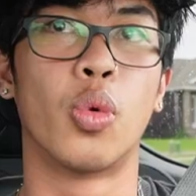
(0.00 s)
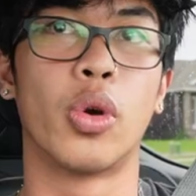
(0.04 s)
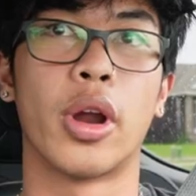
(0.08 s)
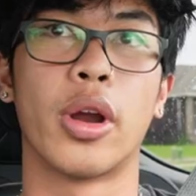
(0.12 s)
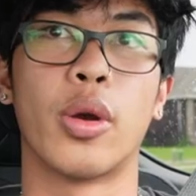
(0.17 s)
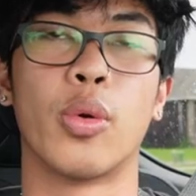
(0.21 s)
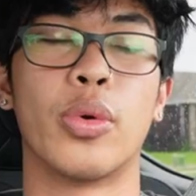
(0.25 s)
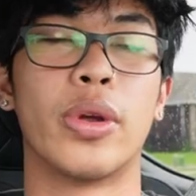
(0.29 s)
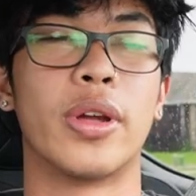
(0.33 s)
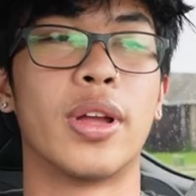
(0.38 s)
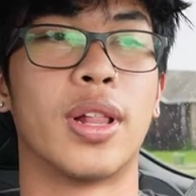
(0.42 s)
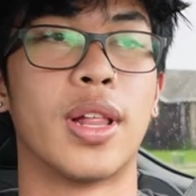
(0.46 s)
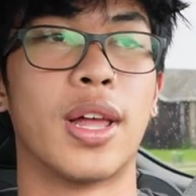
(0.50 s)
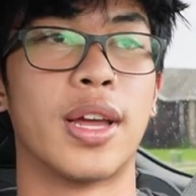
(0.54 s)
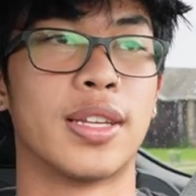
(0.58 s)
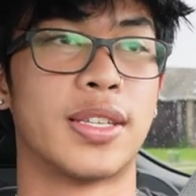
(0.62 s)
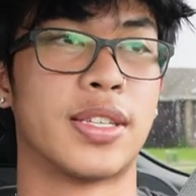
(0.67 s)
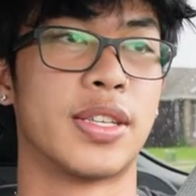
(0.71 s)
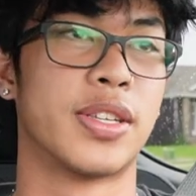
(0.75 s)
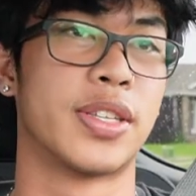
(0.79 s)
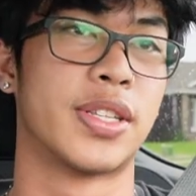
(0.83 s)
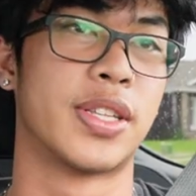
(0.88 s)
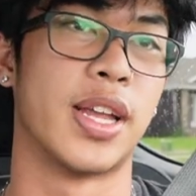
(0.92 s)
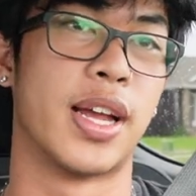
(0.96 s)
What I
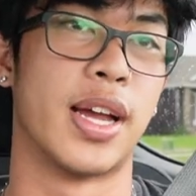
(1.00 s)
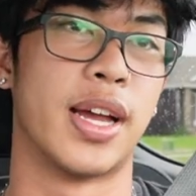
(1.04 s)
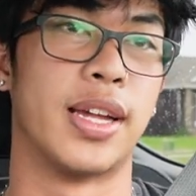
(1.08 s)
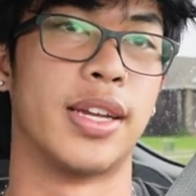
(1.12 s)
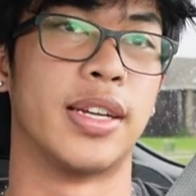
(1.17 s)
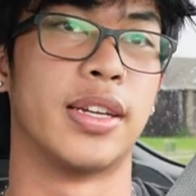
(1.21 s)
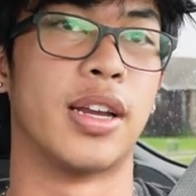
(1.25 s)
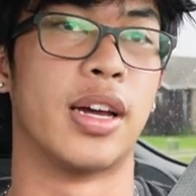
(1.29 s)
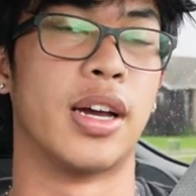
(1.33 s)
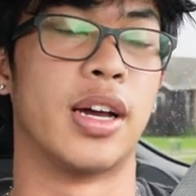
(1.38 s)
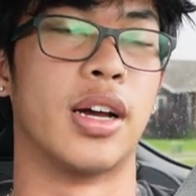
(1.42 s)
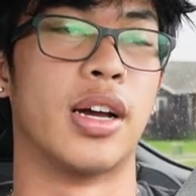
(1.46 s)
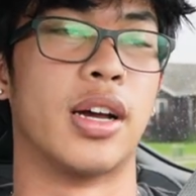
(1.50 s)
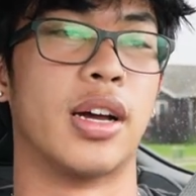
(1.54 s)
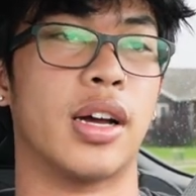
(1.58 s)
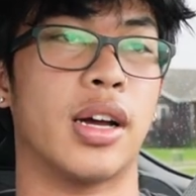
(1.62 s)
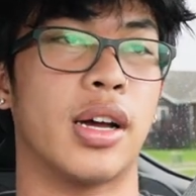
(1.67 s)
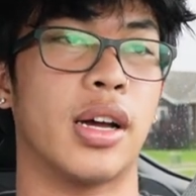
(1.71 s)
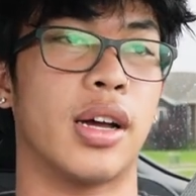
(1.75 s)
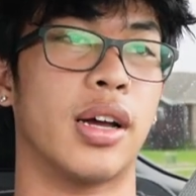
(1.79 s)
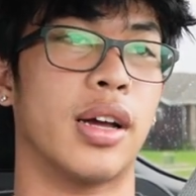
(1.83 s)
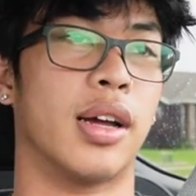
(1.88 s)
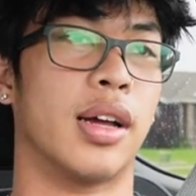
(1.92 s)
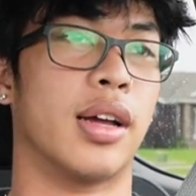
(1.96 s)
realized is that
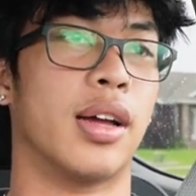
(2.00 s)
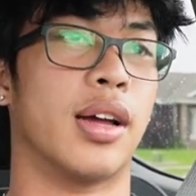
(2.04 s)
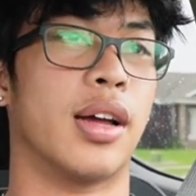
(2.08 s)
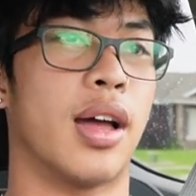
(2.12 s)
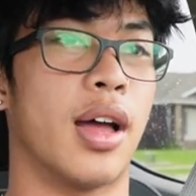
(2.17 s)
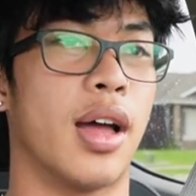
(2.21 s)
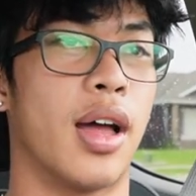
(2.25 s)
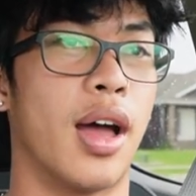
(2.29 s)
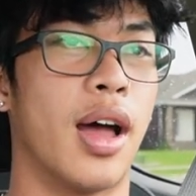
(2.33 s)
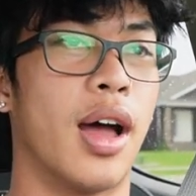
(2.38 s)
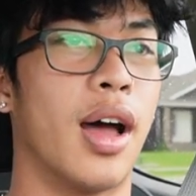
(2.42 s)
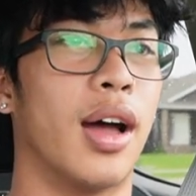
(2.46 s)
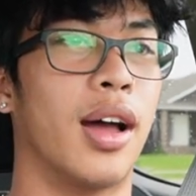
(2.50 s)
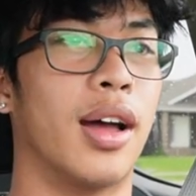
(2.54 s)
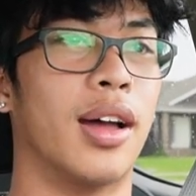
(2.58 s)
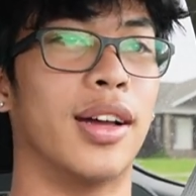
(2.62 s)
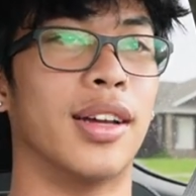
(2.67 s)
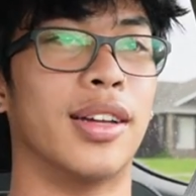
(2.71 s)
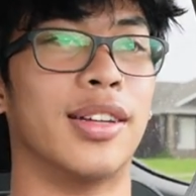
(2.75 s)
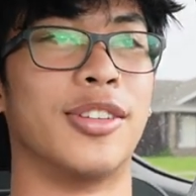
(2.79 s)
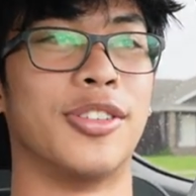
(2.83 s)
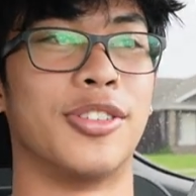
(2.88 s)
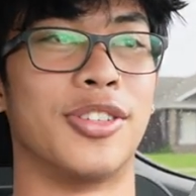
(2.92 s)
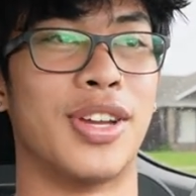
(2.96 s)
uh,
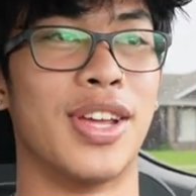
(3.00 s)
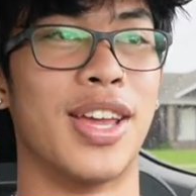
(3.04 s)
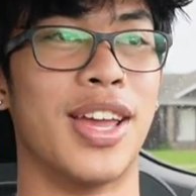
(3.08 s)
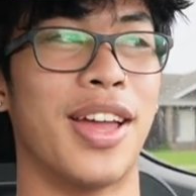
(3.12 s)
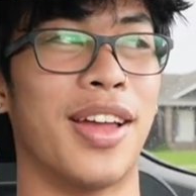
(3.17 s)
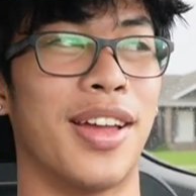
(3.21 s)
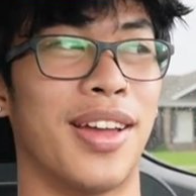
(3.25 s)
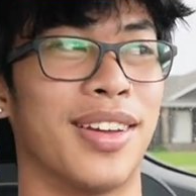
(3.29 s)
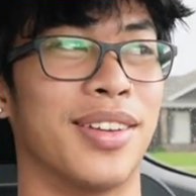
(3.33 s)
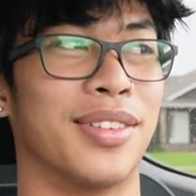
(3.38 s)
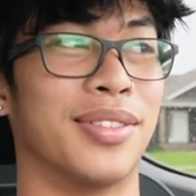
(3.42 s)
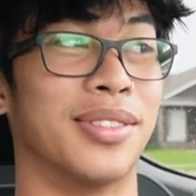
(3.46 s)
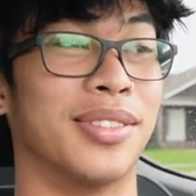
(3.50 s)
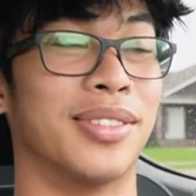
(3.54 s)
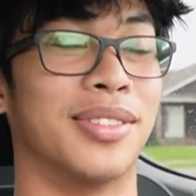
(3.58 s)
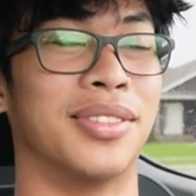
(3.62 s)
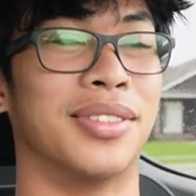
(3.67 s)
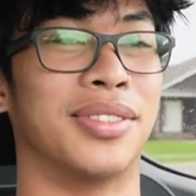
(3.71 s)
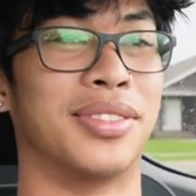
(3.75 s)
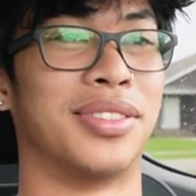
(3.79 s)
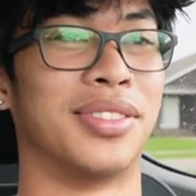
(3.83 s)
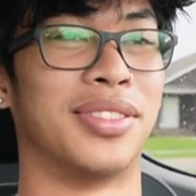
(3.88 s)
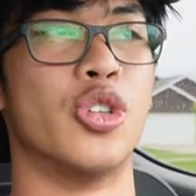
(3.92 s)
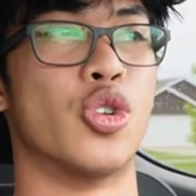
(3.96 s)

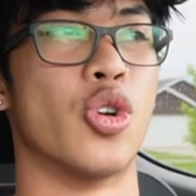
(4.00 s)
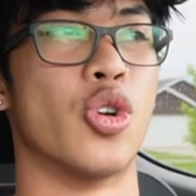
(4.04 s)
uh,